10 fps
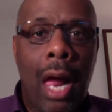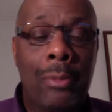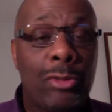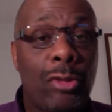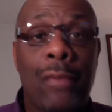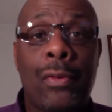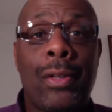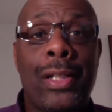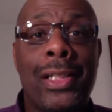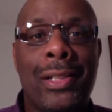Trevor
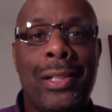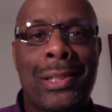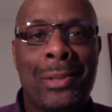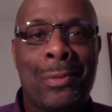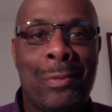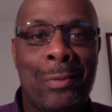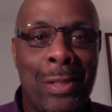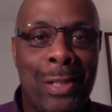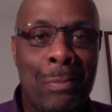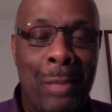is
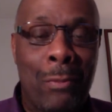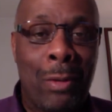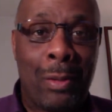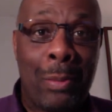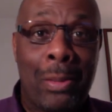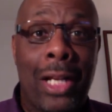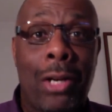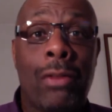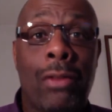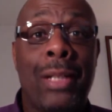one of the people I
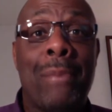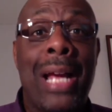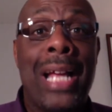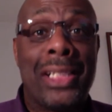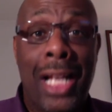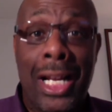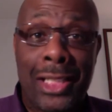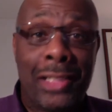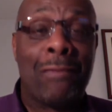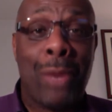call the mad
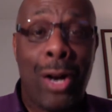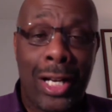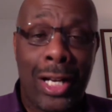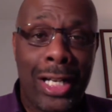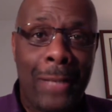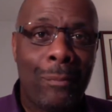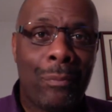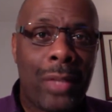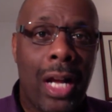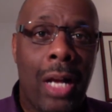scientist of marketing.
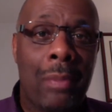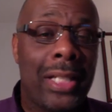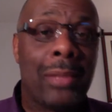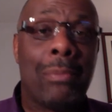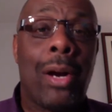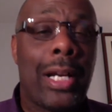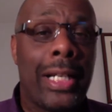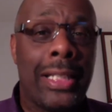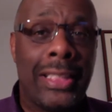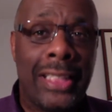He is a
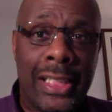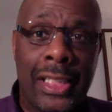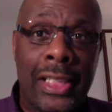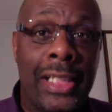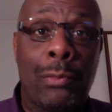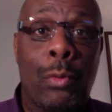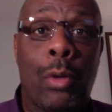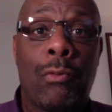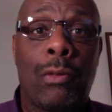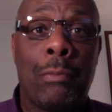marketing genius, and he's
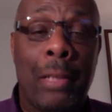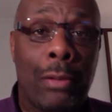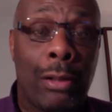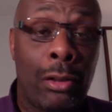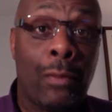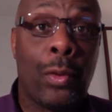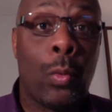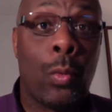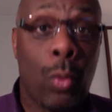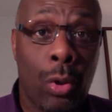worked with people all over the
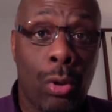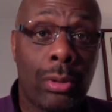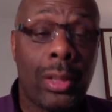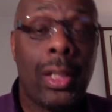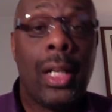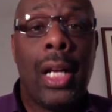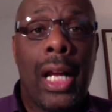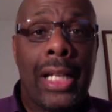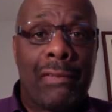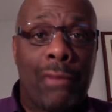world
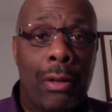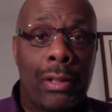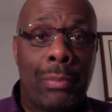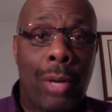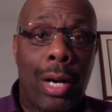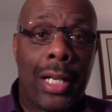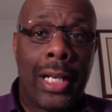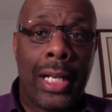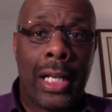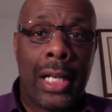as far as
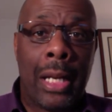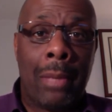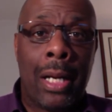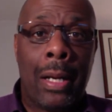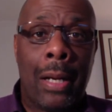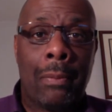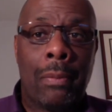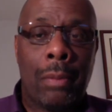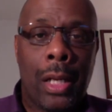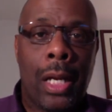marketing. And I'm
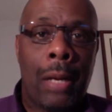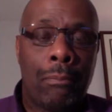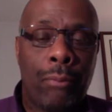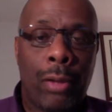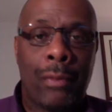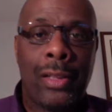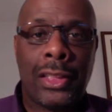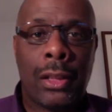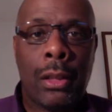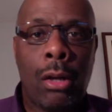privileged
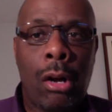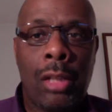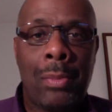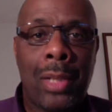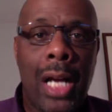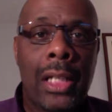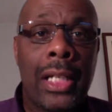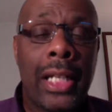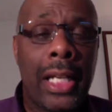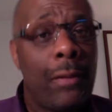to call him a
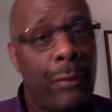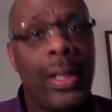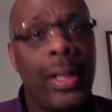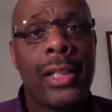colleague and a friend.